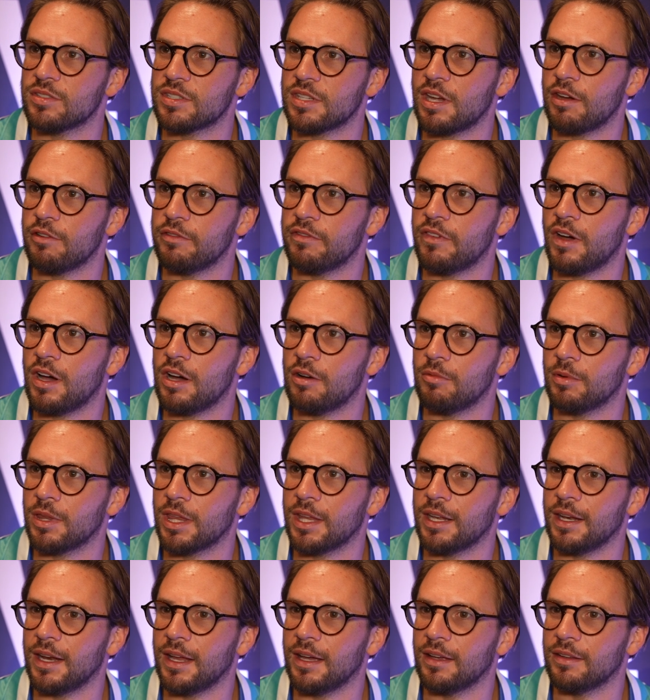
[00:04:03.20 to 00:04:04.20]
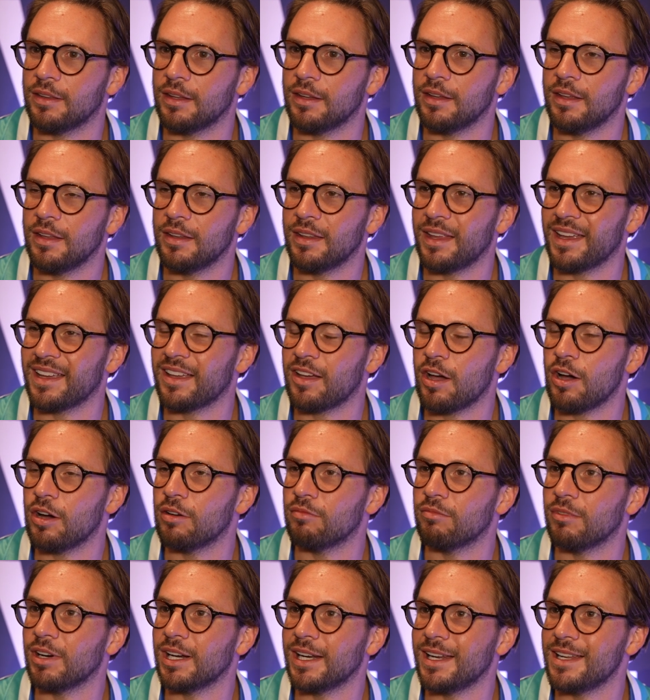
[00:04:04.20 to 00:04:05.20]
so far with it now that they
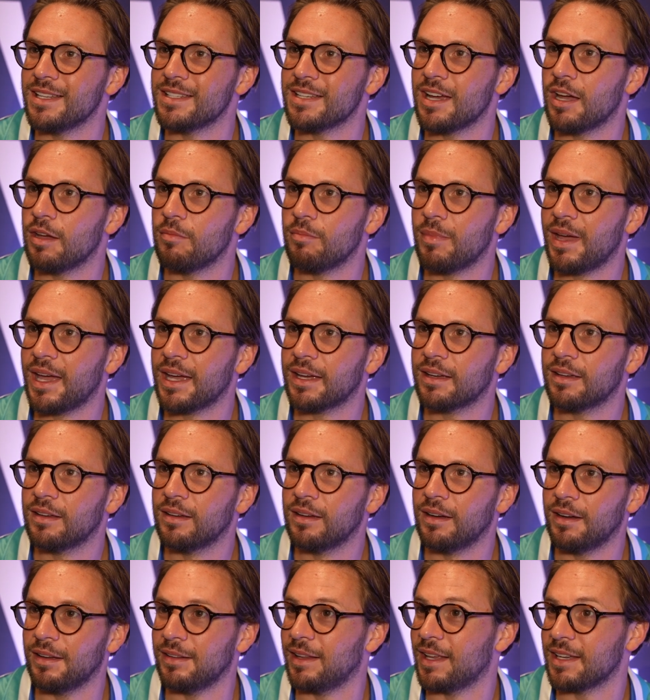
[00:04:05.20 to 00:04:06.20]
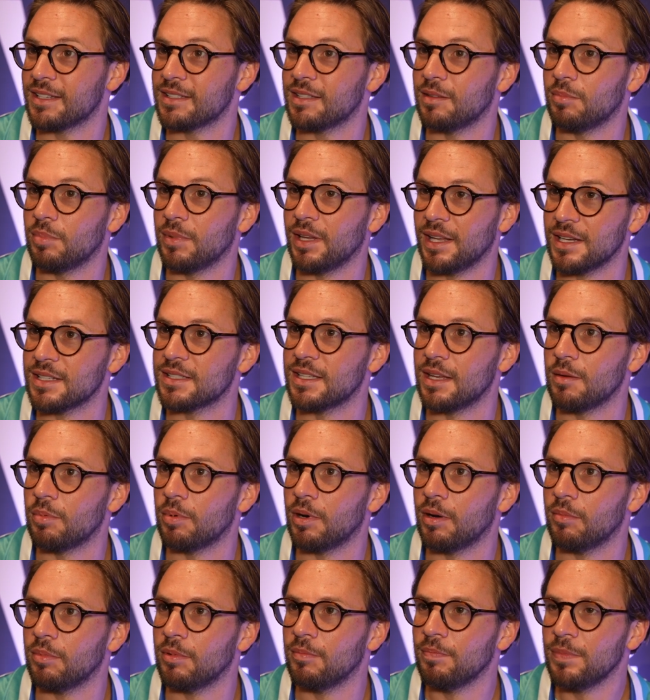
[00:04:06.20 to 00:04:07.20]
can't really turn back, and that's their
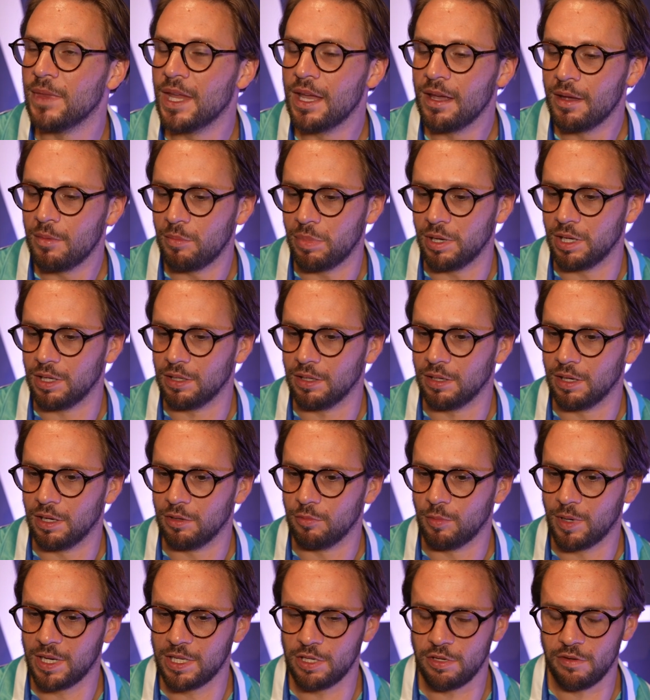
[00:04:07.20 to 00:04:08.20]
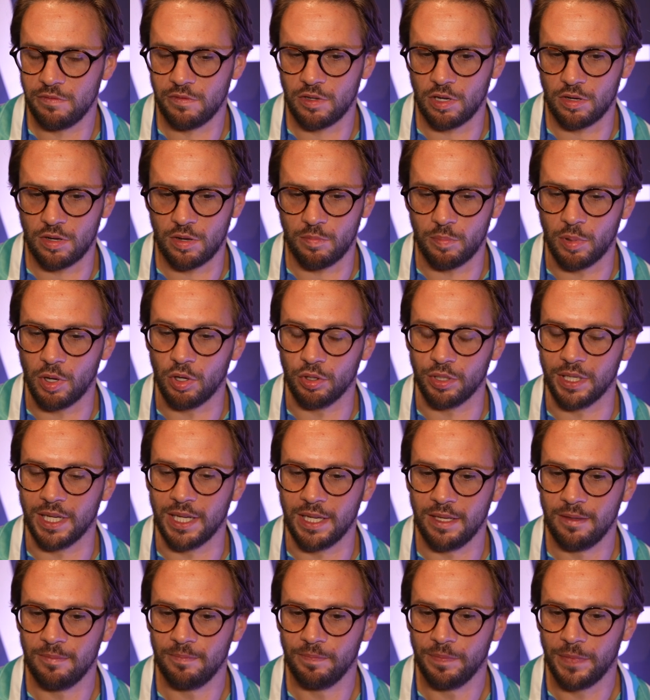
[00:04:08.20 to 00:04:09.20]
problem. But you know, when you've got a
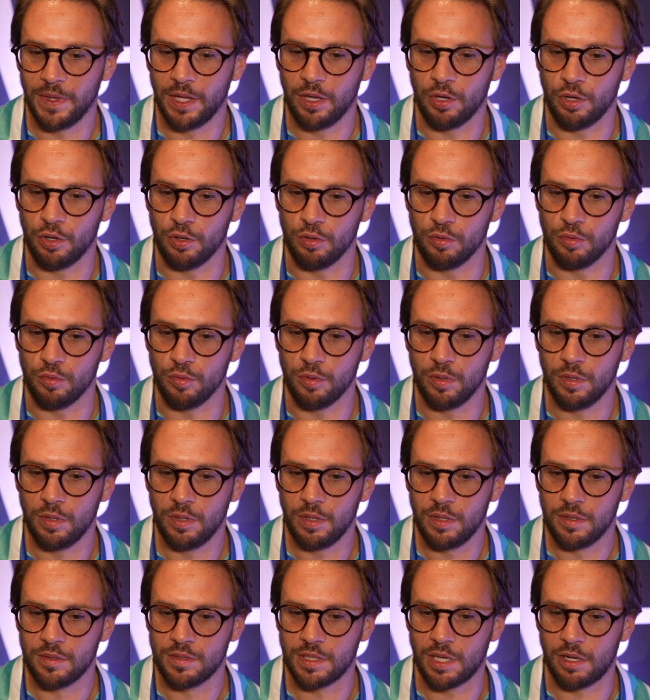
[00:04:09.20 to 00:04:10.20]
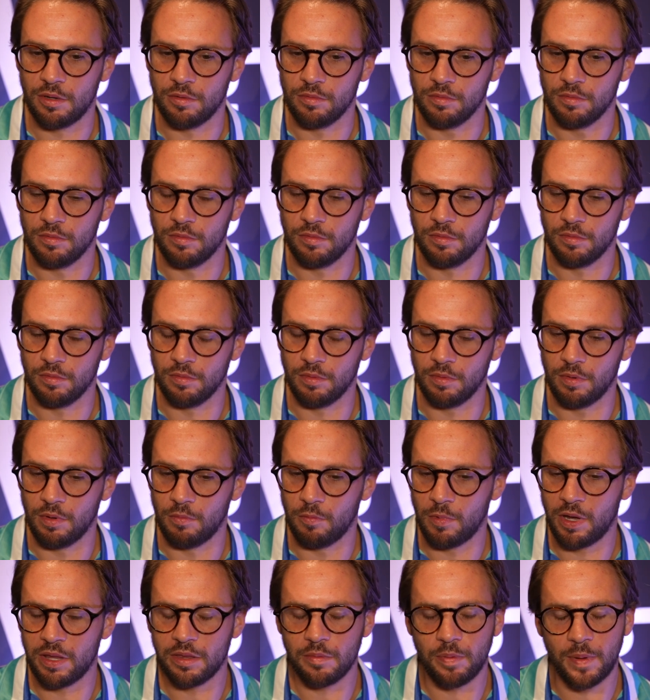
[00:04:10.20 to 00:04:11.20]
body so
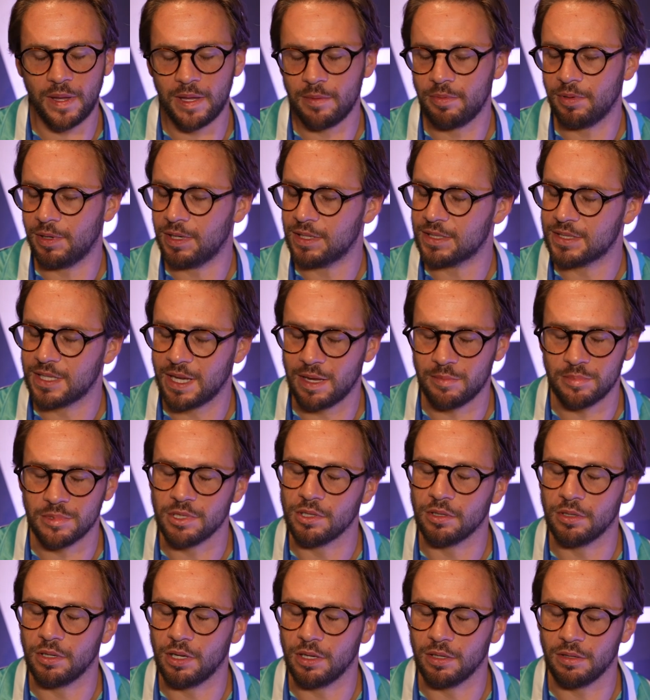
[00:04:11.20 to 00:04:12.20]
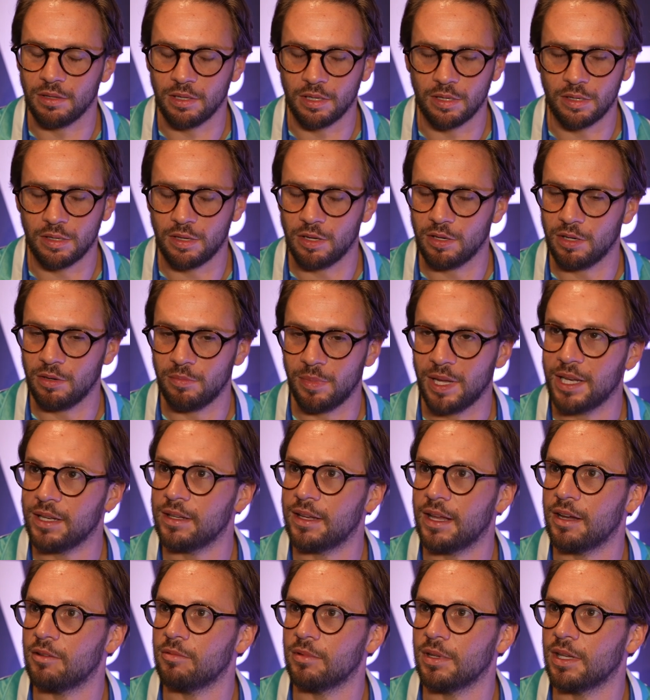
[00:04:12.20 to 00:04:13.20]
whether people accept or not that Conor Benn
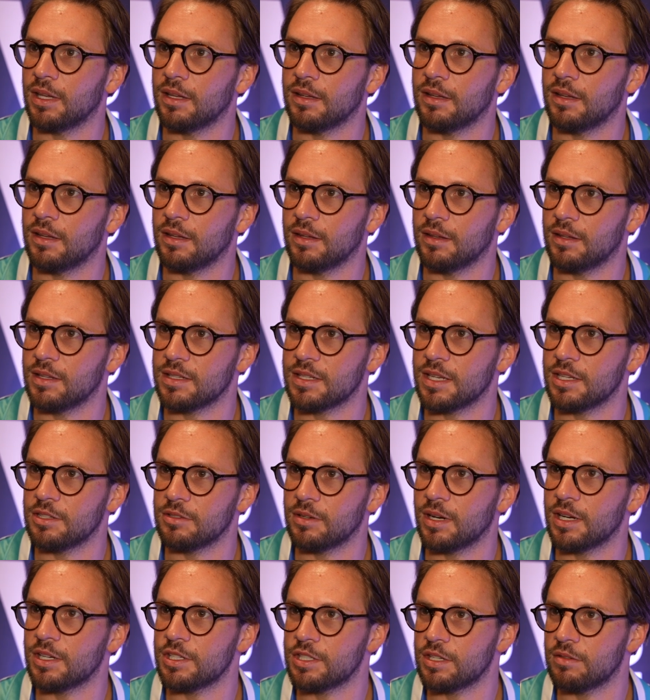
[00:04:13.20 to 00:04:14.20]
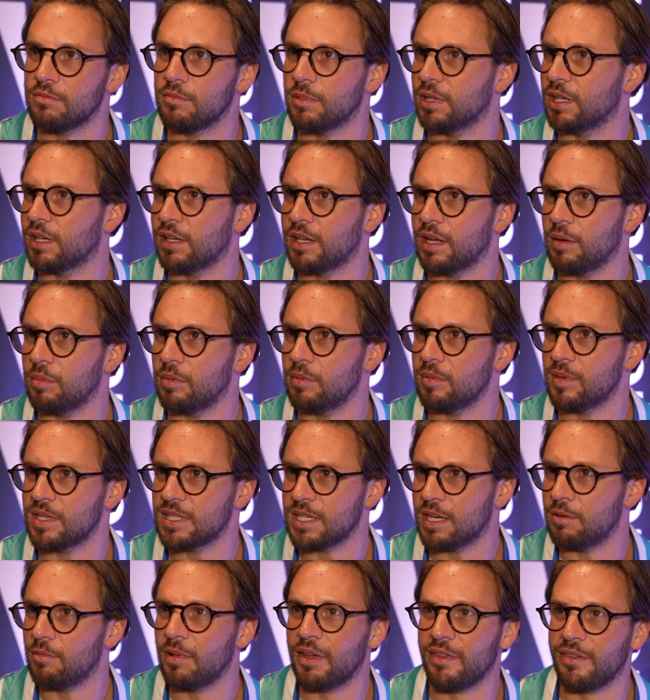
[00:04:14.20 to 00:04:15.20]
dealt with the situation with the
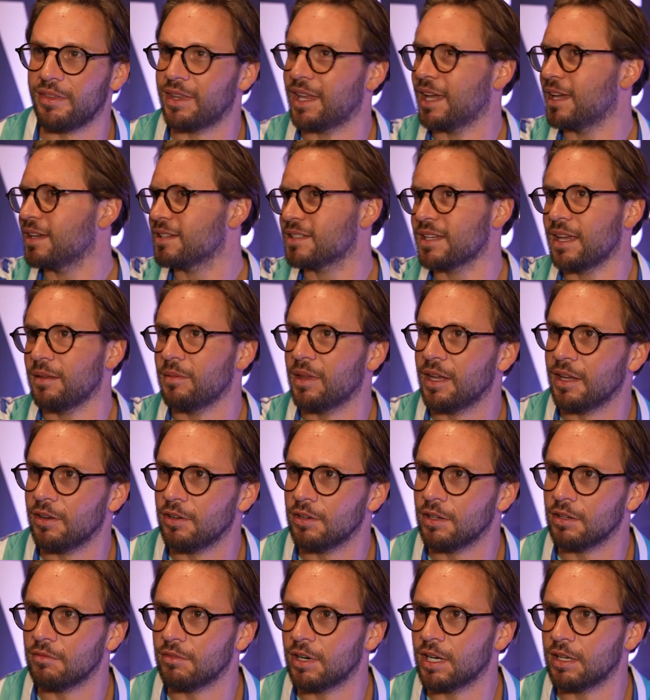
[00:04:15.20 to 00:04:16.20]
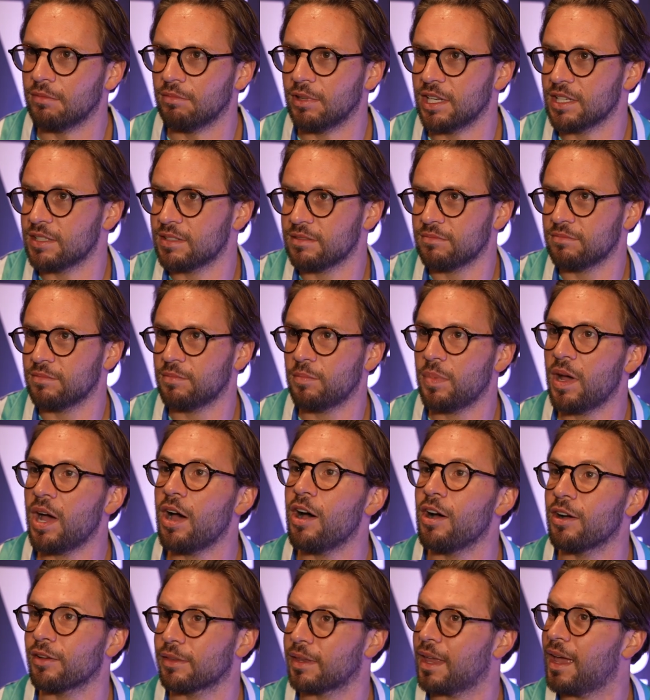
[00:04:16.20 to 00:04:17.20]
WBC, whether they accept that or not, right, let's
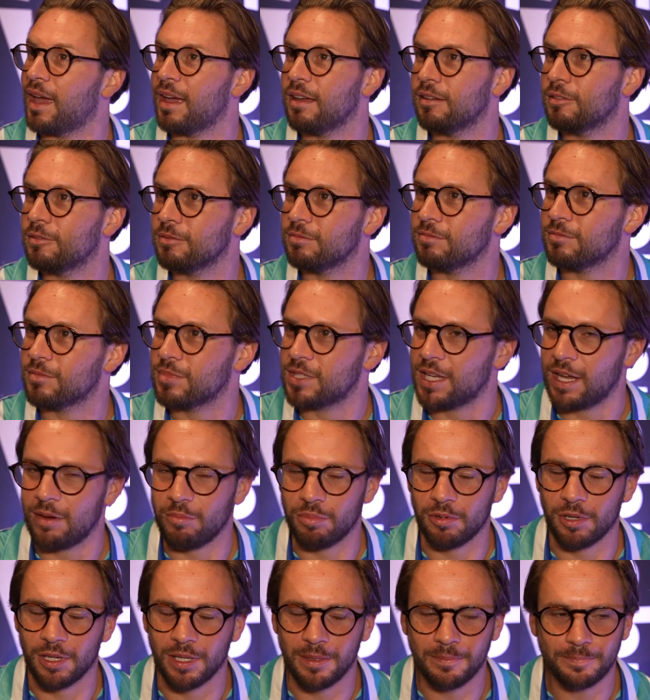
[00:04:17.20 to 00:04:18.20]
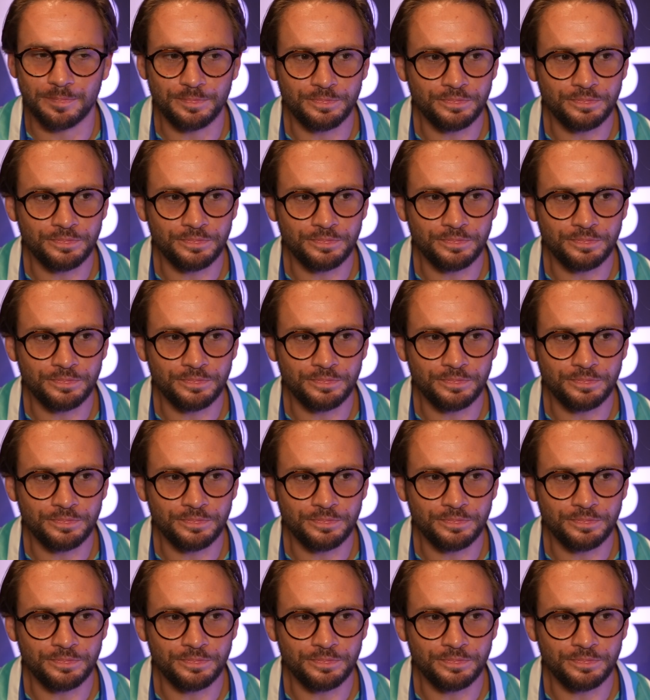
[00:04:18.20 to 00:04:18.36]
park that separately.